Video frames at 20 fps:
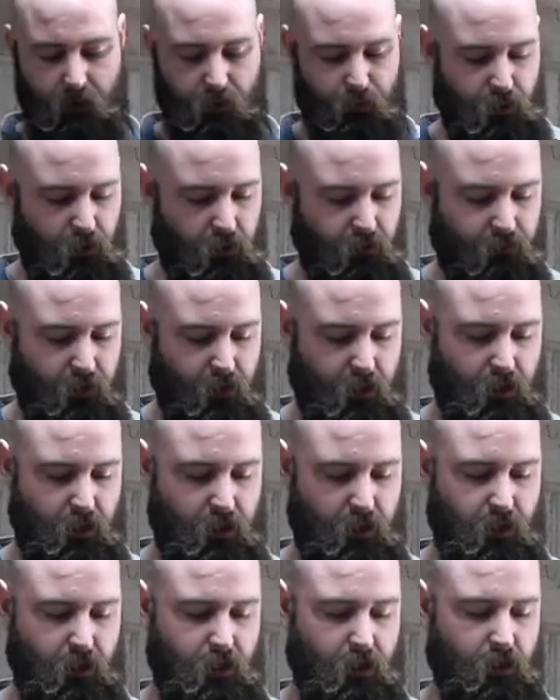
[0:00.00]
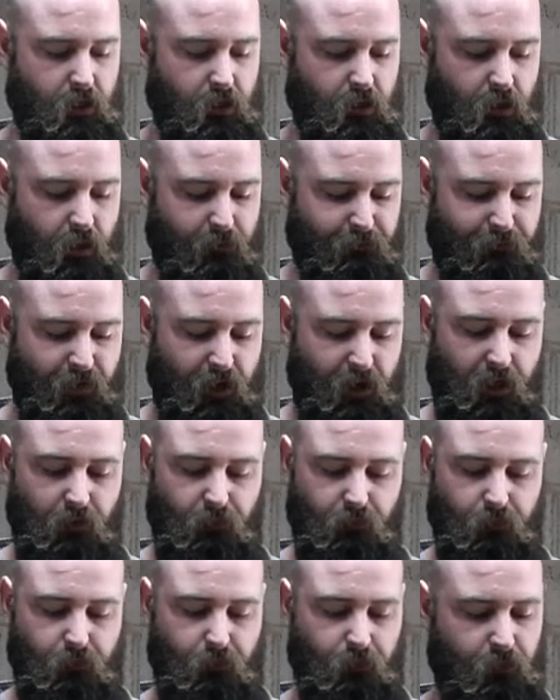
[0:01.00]
a bit of a
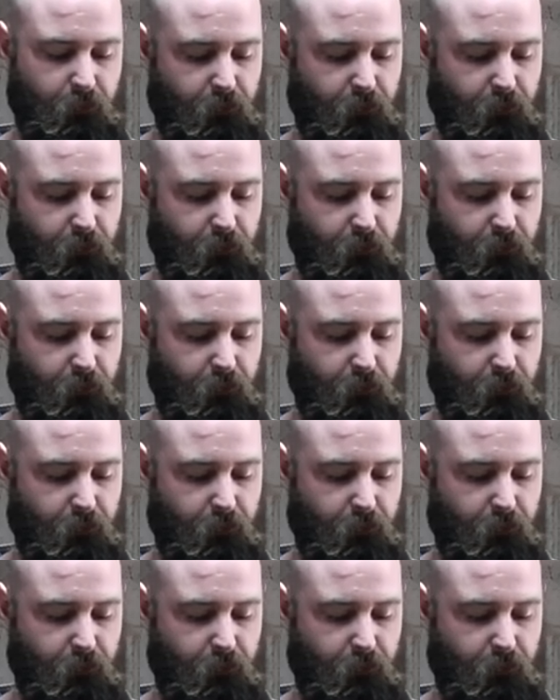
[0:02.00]
funky